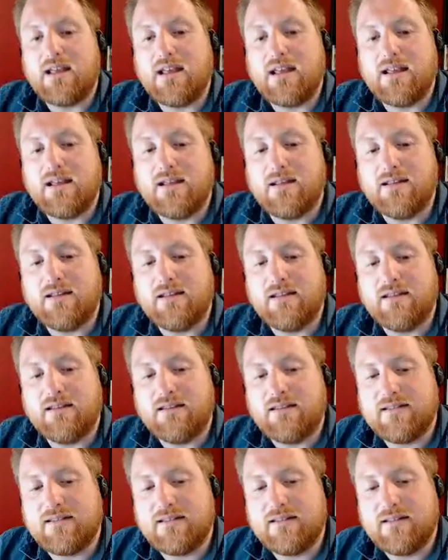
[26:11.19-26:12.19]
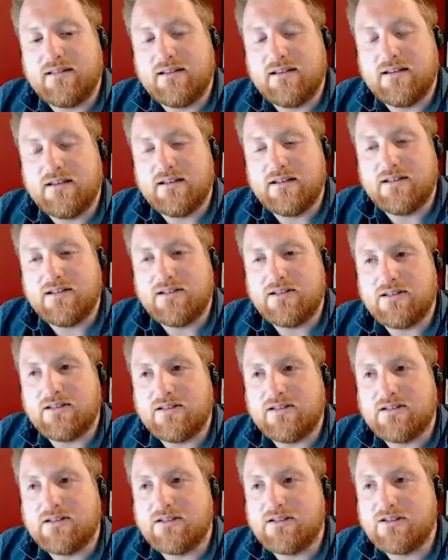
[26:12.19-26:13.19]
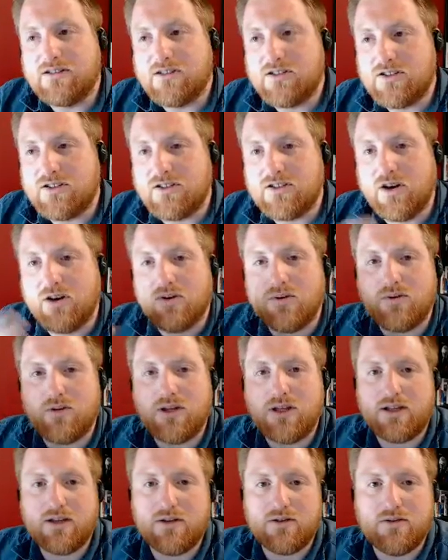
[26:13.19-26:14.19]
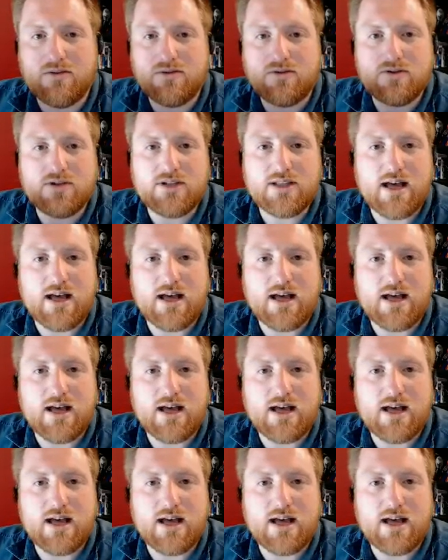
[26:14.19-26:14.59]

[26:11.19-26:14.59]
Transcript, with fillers: is so huge.